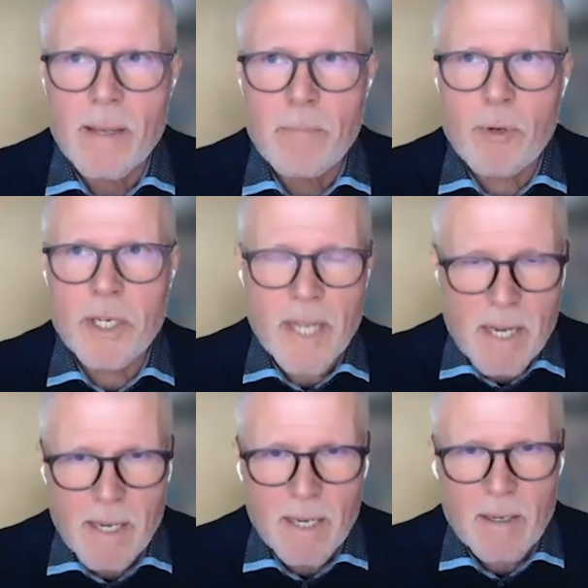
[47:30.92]

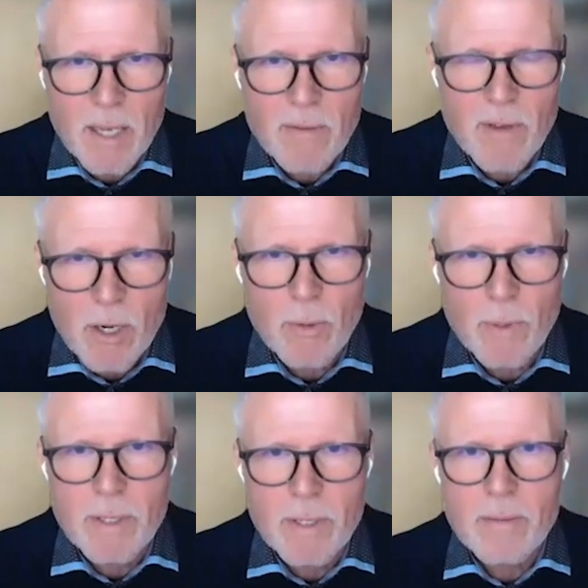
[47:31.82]
pretending that we know
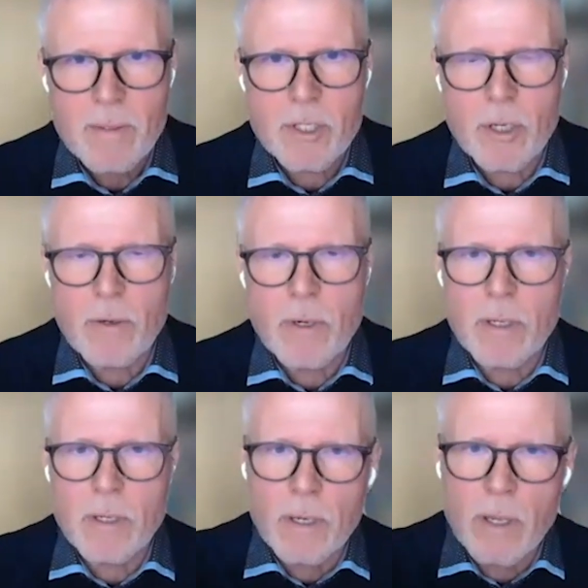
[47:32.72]
it. So
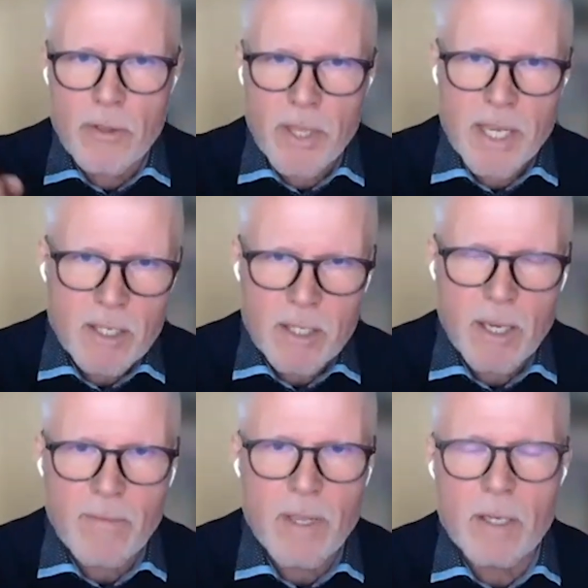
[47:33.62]
the things
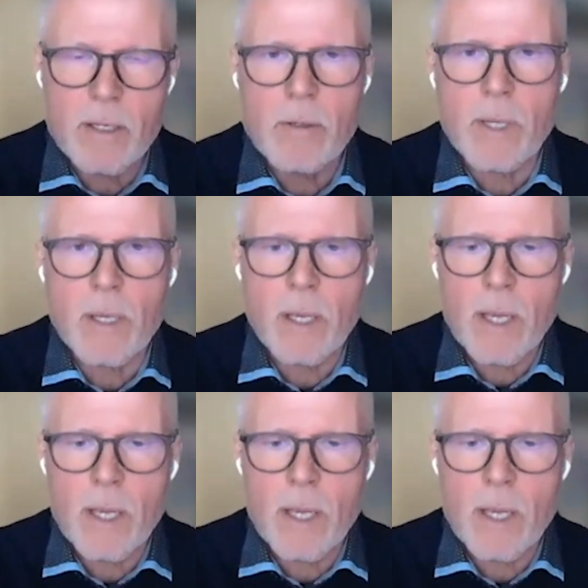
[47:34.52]
that we are doing